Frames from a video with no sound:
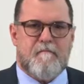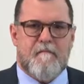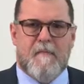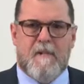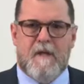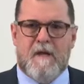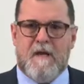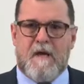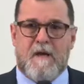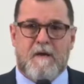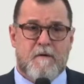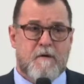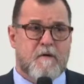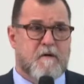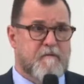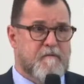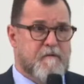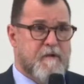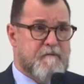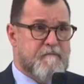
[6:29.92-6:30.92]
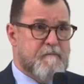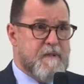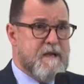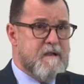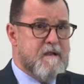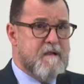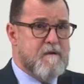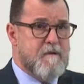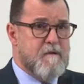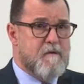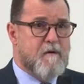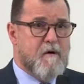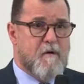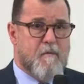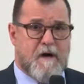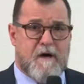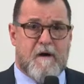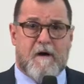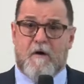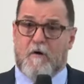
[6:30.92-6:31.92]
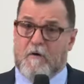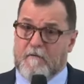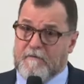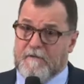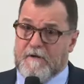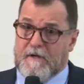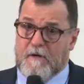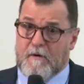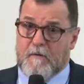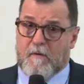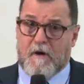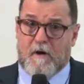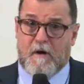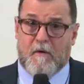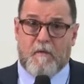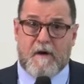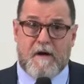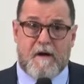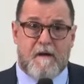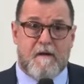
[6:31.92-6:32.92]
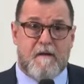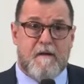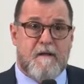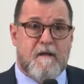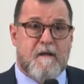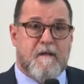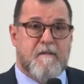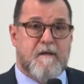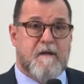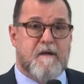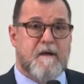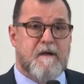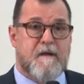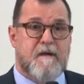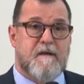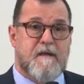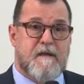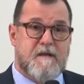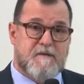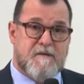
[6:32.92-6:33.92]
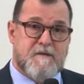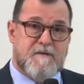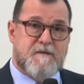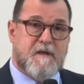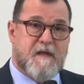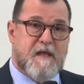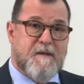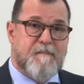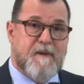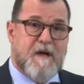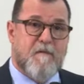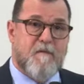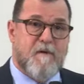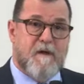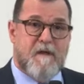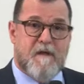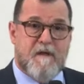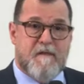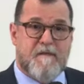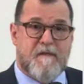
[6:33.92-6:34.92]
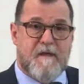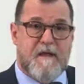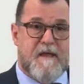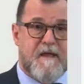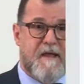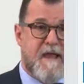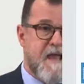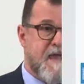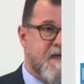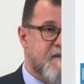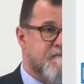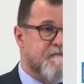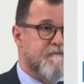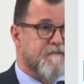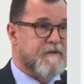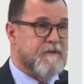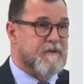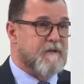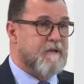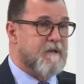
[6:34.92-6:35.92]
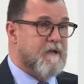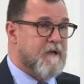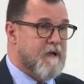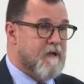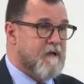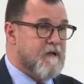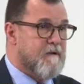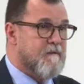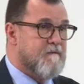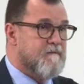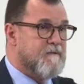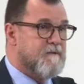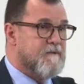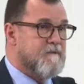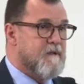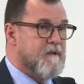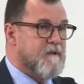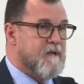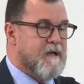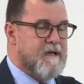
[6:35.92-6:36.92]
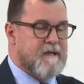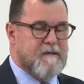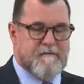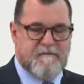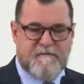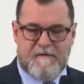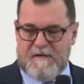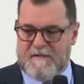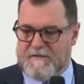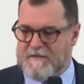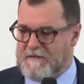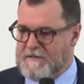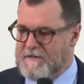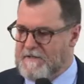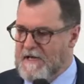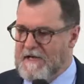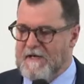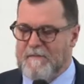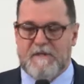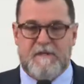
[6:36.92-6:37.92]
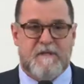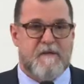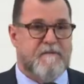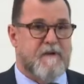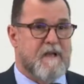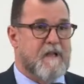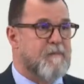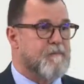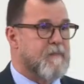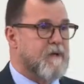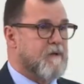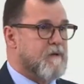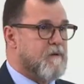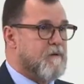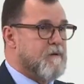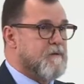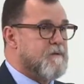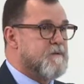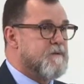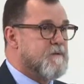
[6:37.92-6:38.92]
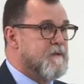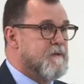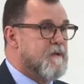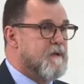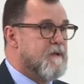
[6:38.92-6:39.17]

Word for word: And I don't know if many of you are aware, hopefully you are aware, the United Nations came out with a handful of, of uh, sustainable development goals.